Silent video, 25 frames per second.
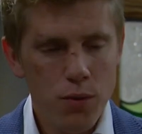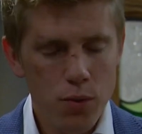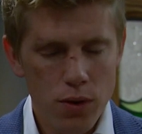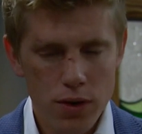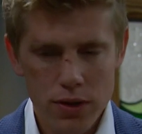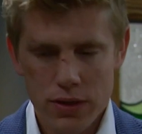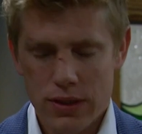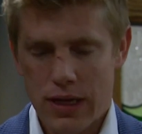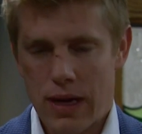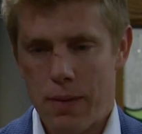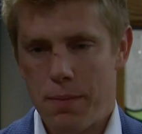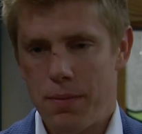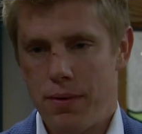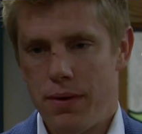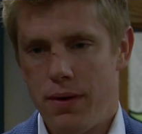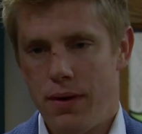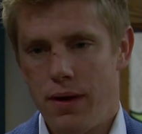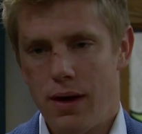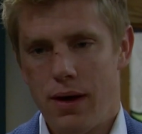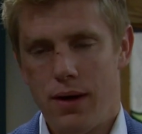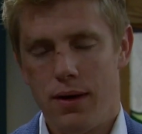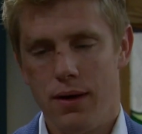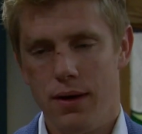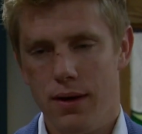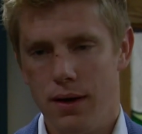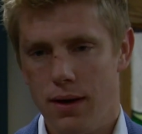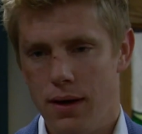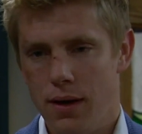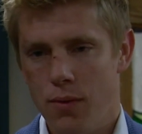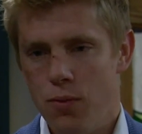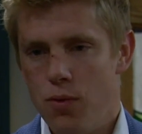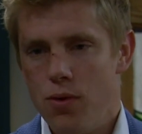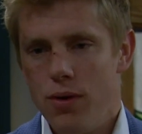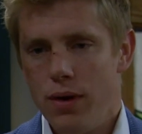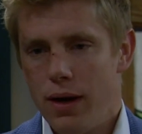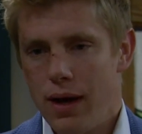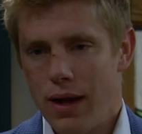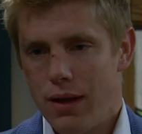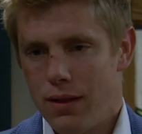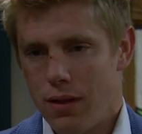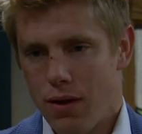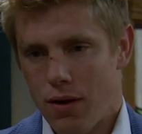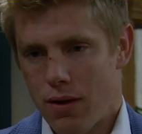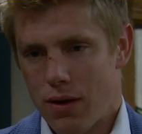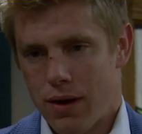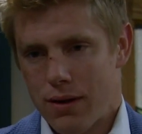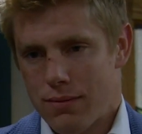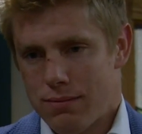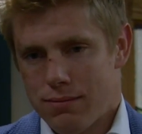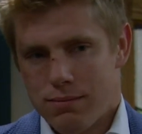the worst happened, I wouldn't get
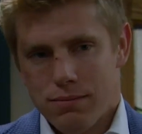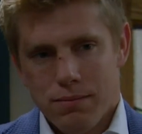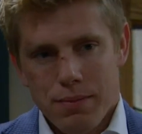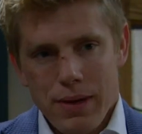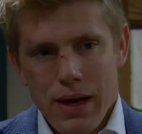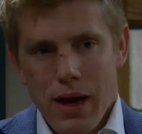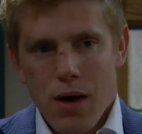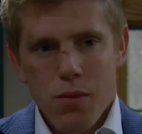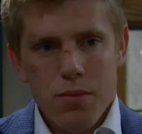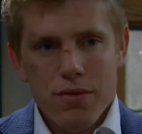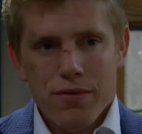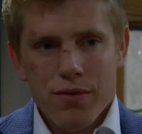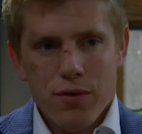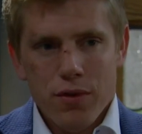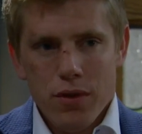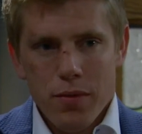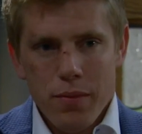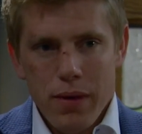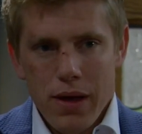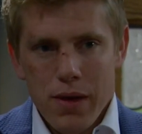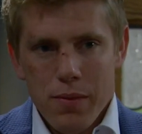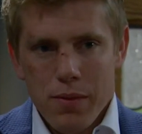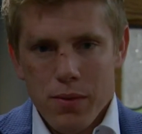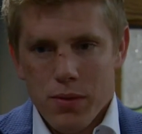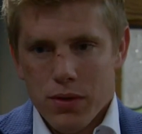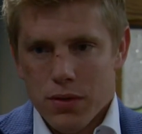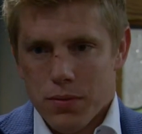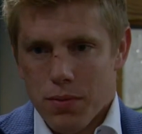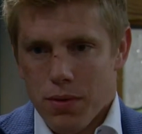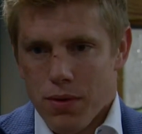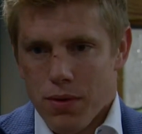long. I'd be out before the baby was